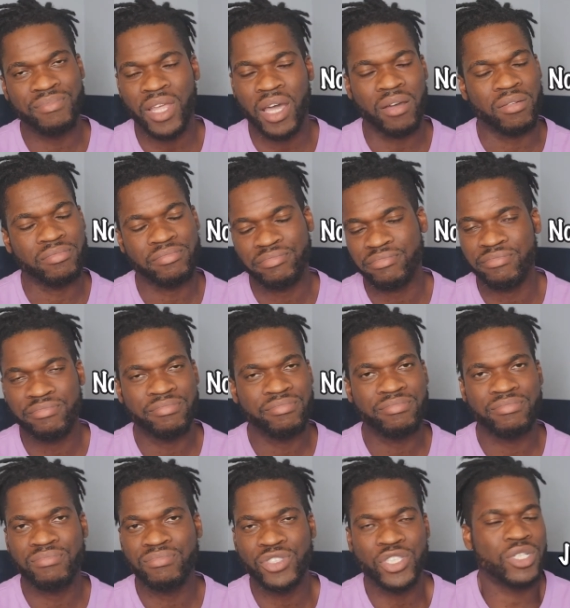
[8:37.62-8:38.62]
no,
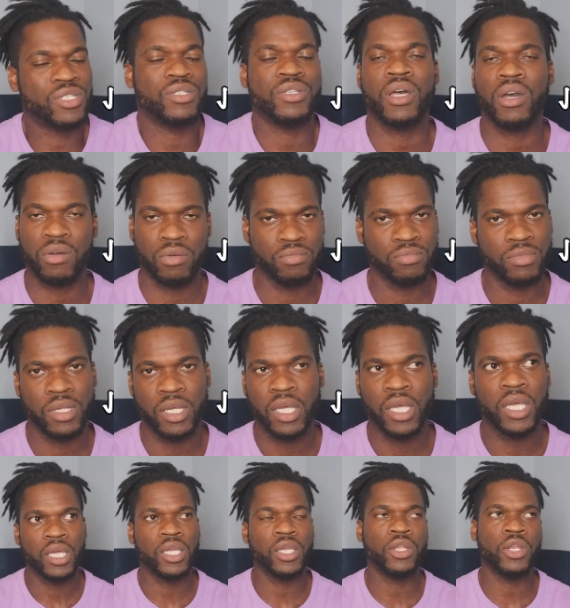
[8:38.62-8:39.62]
just no.
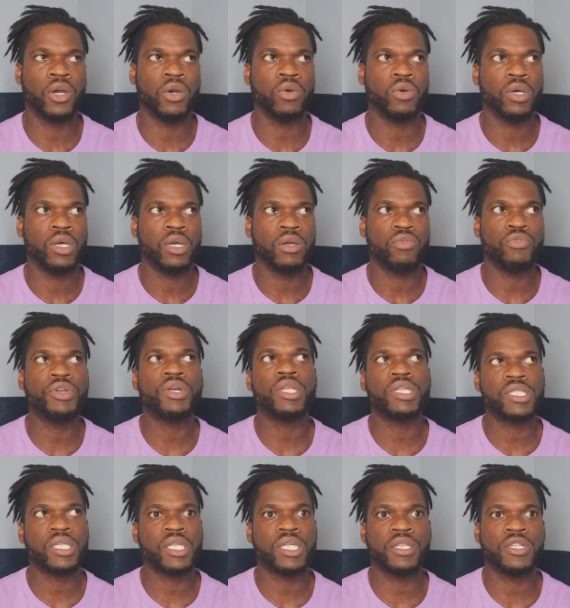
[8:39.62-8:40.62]
You know,
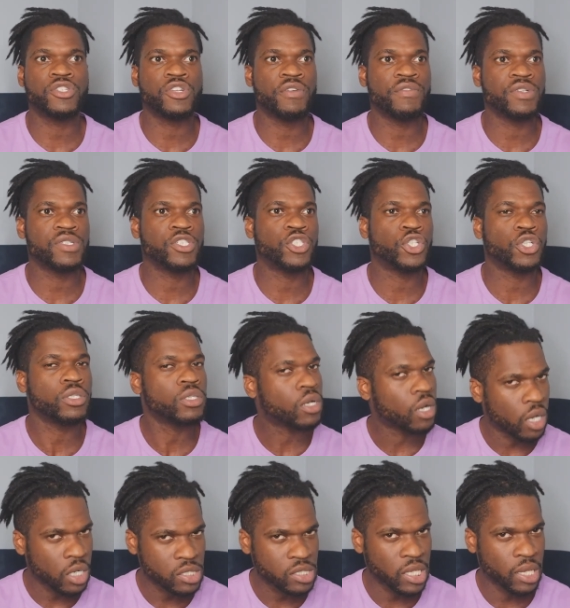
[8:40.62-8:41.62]
realistically the service
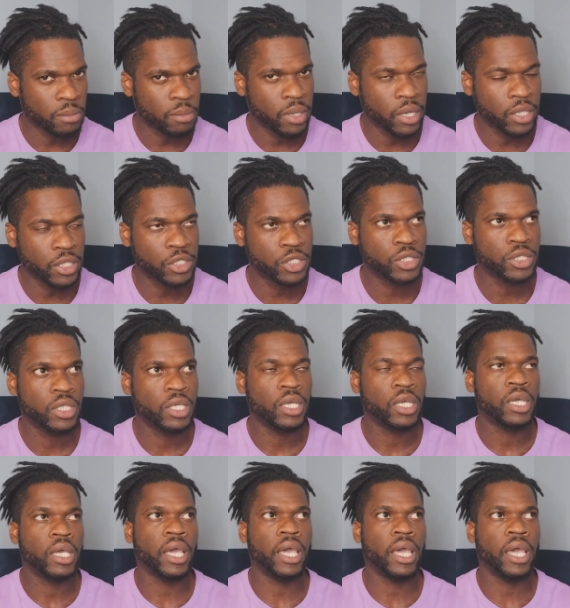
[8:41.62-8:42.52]
shouldn't cost that much.